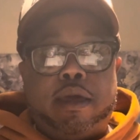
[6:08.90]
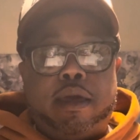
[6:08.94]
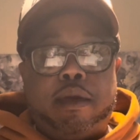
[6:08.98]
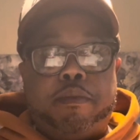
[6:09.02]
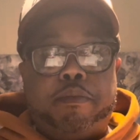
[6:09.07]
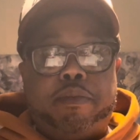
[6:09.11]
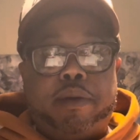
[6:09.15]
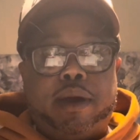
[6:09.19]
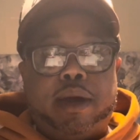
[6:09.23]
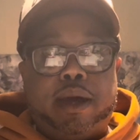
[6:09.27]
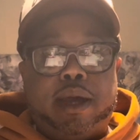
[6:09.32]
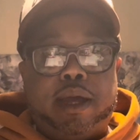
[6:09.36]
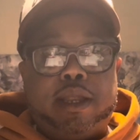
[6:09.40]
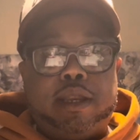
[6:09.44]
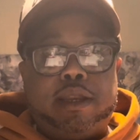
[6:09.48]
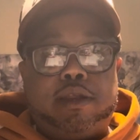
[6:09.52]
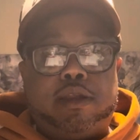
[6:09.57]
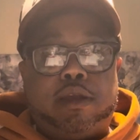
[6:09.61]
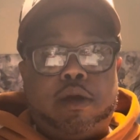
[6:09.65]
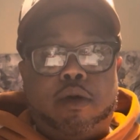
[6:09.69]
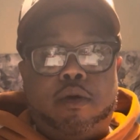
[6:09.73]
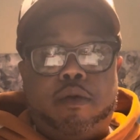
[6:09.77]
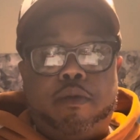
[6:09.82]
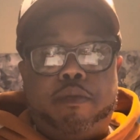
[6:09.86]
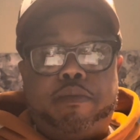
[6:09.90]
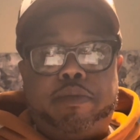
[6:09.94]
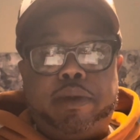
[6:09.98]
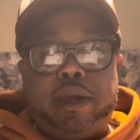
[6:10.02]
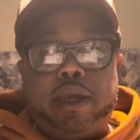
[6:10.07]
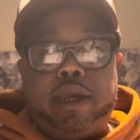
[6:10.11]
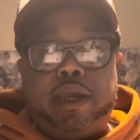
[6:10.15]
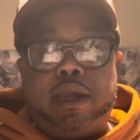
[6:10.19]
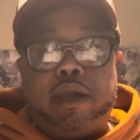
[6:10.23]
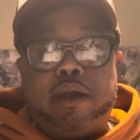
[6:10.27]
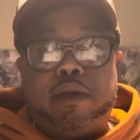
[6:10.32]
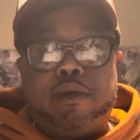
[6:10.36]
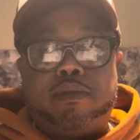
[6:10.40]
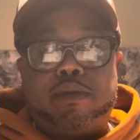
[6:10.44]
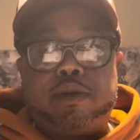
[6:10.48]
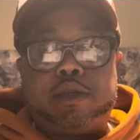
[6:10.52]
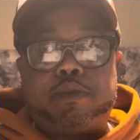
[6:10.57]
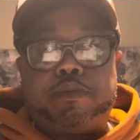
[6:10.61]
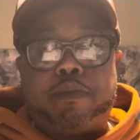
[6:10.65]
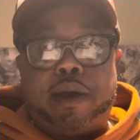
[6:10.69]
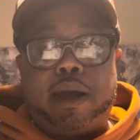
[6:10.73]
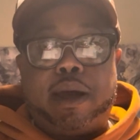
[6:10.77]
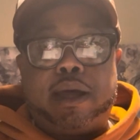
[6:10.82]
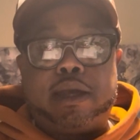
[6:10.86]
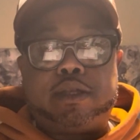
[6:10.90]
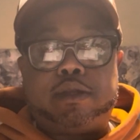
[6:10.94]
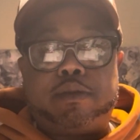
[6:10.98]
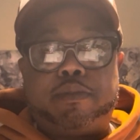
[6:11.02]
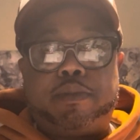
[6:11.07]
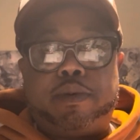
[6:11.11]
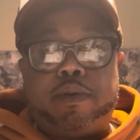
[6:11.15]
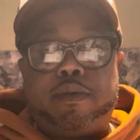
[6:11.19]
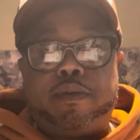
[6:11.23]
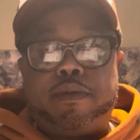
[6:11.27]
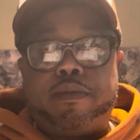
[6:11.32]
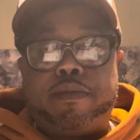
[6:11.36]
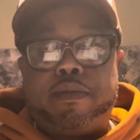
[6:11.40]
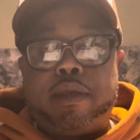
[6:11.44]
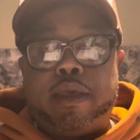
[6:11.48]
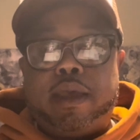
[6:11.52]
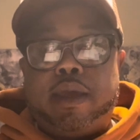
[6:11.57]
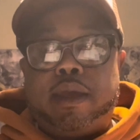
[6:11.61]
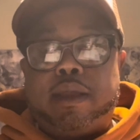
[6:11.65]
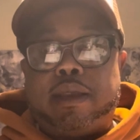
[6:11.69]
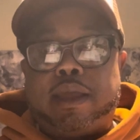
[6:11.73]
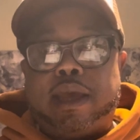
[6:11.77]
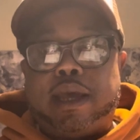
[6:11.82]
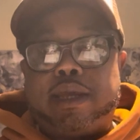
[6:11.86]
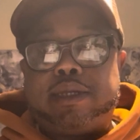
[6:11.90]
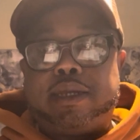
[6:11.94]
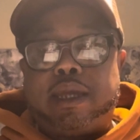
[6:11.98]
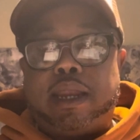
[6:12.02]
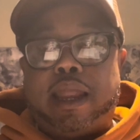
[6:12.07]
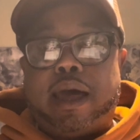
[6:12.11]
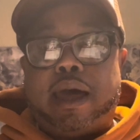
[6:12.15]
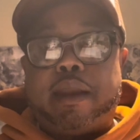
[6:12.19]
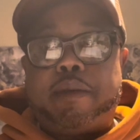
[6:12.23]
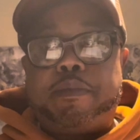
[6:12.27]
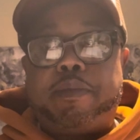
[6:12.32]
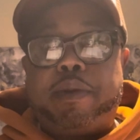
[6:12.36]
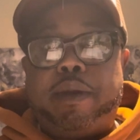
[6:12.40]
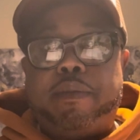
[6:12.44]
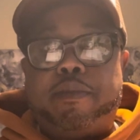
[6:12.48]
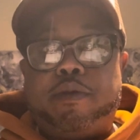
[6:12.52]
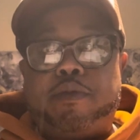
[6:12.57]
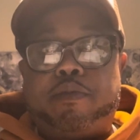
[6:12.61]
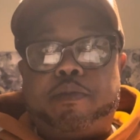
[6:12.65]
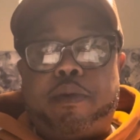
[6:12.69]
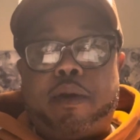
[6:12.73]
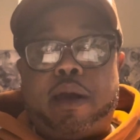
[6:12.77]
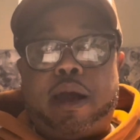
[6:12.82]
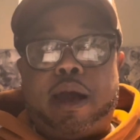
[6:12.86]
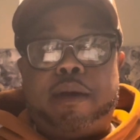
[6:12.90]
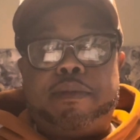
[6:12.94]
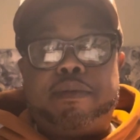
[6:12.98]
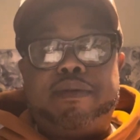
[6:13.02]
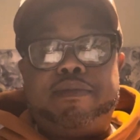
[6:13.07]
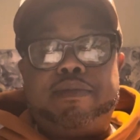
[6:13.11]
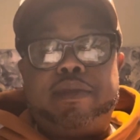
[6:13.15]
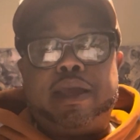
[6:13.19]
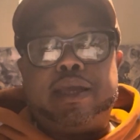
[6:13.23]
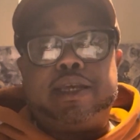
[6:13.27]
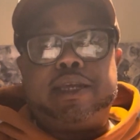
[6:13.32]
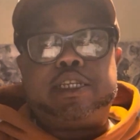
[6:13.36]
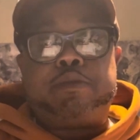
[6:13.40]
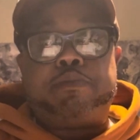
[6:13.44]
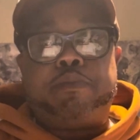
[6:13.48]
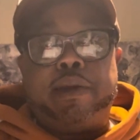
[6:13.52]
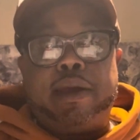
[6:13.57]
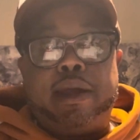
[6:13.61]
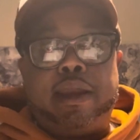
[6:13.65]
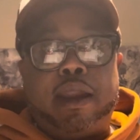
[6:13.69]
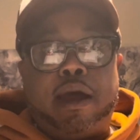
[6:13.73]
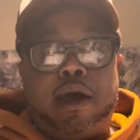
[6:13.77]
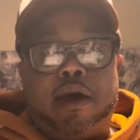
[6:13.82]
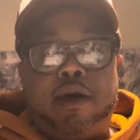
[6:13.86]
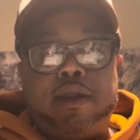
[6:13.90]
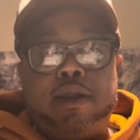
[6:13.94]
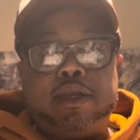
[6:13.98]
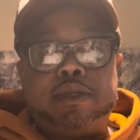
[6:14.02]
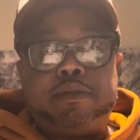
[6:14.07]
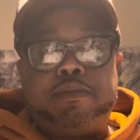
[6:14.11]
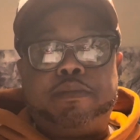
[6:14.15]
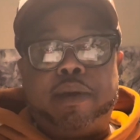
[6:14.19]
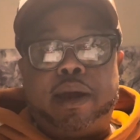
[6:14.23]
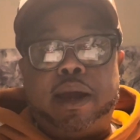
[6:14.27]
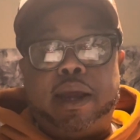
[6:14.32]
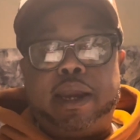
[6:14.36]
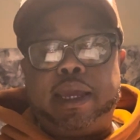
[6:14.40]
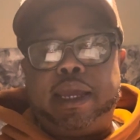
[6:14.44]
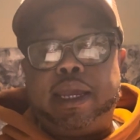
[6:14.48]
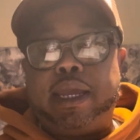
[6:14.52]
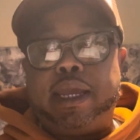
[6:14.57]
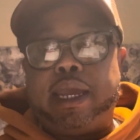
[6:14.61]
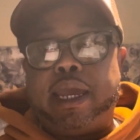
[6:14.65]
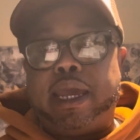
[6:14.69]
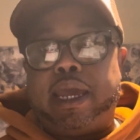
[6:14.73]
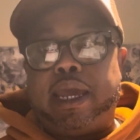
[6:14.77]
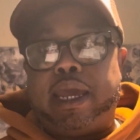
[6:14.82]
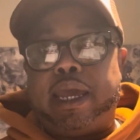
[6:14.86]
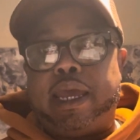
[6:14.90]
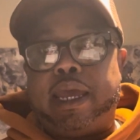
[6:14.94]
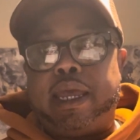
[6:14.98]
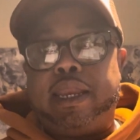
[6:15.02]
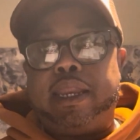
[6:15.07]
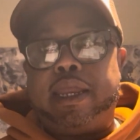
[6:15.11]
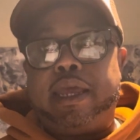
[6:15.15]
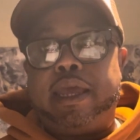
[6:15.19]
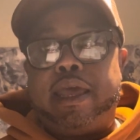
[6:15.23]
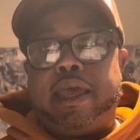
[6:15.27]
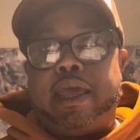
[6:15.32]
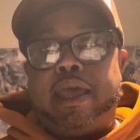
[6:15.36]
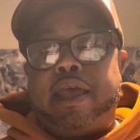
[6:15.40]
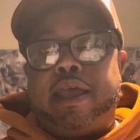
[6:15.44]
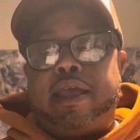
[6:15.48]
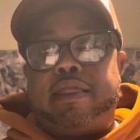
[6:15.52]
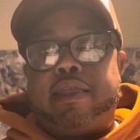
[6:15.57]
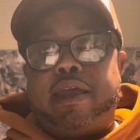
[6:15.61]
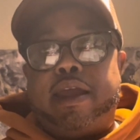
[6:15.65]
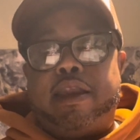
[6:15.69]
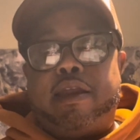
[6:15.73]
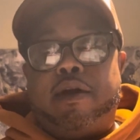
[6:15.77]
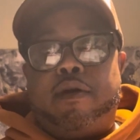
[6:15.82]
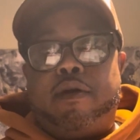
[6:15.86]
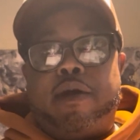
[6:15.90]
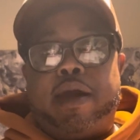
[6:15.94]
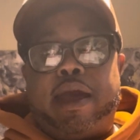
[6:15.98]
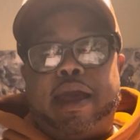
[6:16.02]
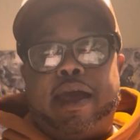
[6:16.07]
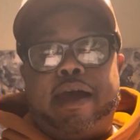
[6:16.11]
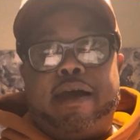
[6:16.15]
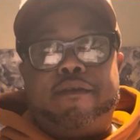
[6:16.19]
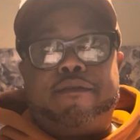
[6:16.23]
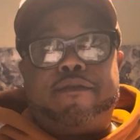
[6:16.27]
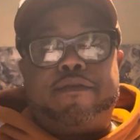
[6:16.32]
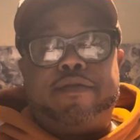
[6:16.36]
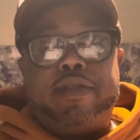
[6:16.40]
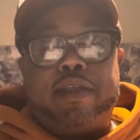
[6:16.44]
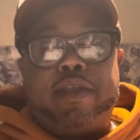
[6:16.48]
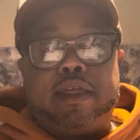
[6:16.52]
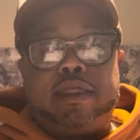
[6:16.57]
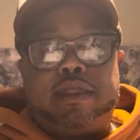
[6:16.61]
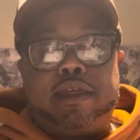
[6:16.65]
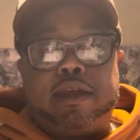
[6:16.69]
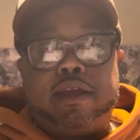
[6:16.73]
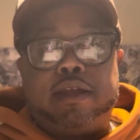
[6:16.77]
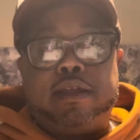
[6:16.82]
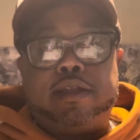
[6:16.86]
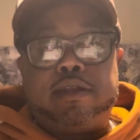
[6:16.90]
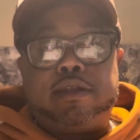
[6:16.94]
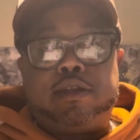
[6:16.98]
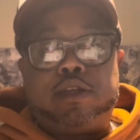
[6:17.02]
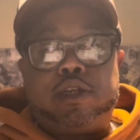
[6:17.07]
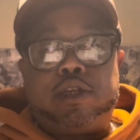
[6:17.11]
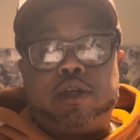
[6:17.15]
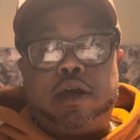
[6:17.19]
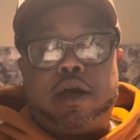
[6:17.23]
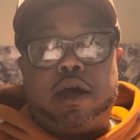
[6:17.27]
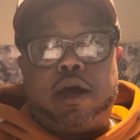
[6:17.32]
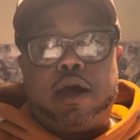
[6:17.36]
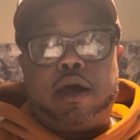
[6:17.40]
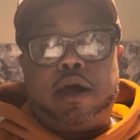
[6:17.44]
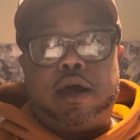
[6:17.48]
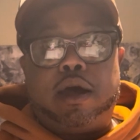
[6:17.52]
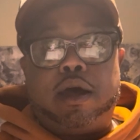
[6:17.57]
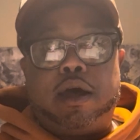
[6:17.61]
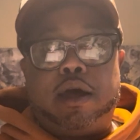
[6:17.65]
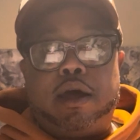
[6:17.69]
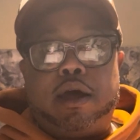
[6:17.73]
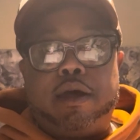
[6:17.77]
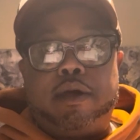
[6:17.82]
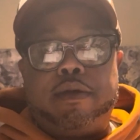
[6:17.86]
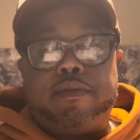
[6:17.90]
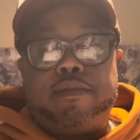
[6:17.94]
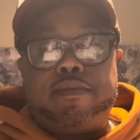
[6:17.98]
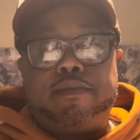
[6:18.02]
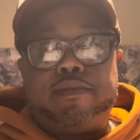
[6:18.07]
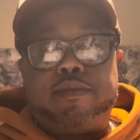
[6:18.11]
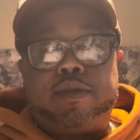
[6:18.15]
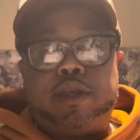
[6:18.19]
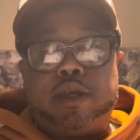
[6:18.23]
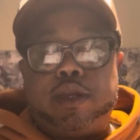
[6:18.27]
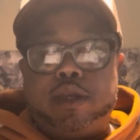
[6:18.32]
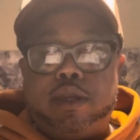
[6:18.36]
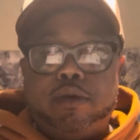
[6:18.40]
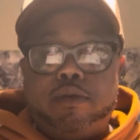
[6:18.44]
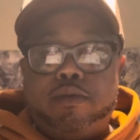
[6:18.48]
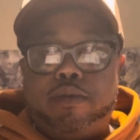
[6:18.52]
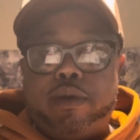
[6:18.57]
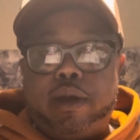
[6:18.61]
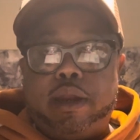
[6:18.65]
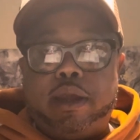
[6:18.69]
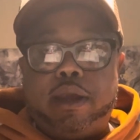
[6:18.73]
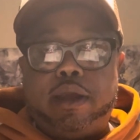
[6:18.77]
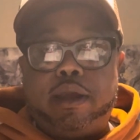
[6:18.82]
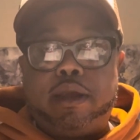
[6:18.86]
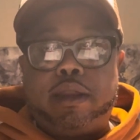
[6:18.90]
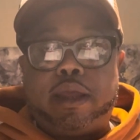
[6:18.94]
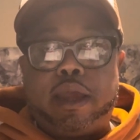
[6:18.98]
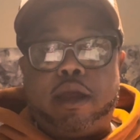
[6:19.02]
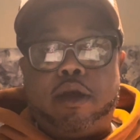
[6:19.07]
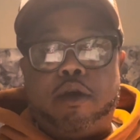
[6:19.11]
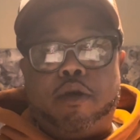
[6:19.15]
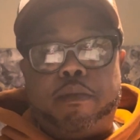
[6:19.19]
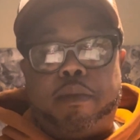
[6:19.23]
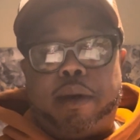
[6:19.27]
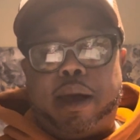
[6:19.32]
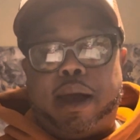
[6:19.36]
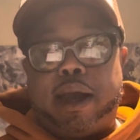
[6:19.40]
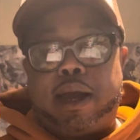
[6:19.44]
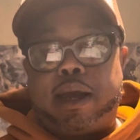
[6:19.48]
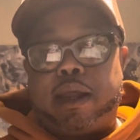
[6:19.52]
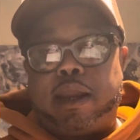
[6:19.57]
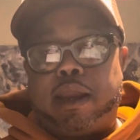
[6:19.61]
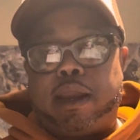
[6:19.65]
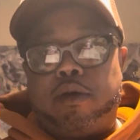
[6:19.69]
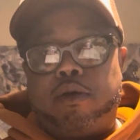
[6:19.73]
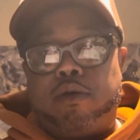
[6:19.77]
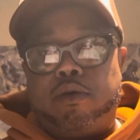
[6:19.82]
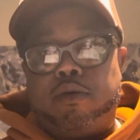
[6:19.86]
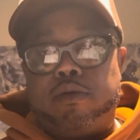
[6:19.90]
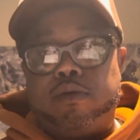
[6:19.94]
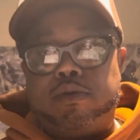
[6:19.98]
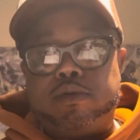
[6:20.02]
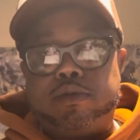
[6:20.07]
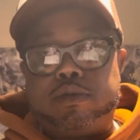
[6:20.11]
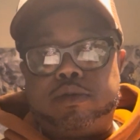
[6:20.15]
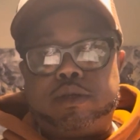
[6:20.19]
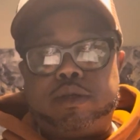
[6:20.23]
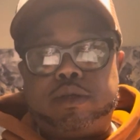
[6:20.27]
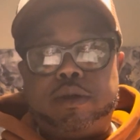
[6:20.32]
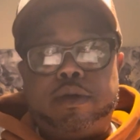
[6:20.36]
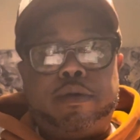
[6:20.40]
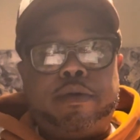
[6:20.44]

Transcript: But don't be irresponsible. That's a lot of people's problem. They spend all this money and they don't have nothing to do with it. They go buy clothes,